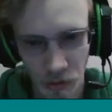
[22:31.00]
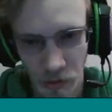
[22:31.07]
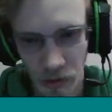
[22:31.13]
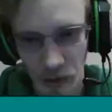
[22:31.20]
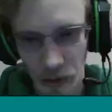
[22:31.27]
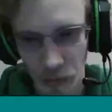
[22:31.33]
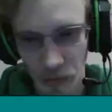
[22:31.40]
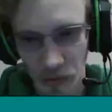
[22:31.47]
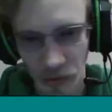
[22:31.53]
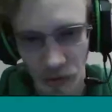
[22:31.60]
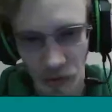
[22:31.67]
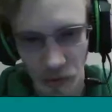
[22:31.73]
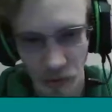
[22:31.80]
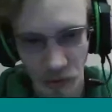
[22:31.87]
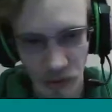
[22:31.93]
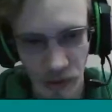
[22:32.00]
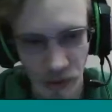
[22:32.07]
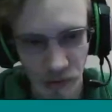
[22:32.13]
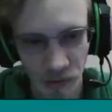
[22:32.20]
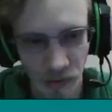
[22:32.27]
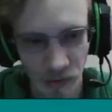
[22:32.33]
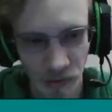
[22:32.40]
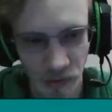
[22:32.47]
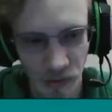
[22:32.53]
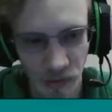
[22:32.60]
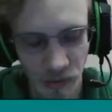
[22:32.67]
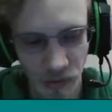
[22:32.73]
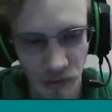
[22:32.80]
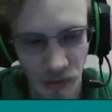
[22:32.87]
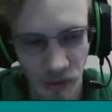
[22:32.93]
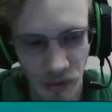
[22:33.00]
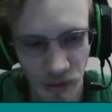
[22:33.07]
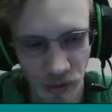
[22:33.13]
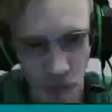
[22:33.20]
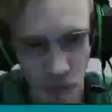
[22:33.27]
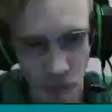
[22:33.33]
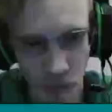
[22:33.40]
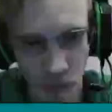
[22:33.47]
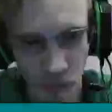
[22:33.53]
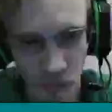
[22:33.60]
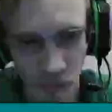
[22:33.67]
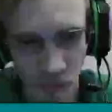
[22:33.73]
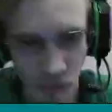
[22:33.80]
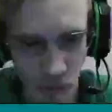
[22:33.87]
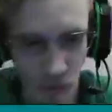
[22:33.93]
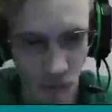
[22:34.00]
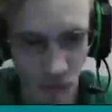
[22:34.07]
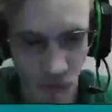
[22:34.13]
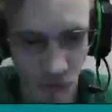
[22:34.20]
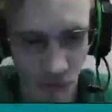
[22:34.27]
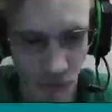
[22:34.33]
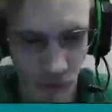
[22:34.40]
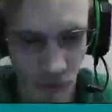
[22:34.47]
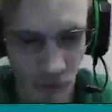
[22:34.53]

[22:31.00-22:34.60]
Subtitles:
right now I'm just gonna look at it and kind of go practically frame by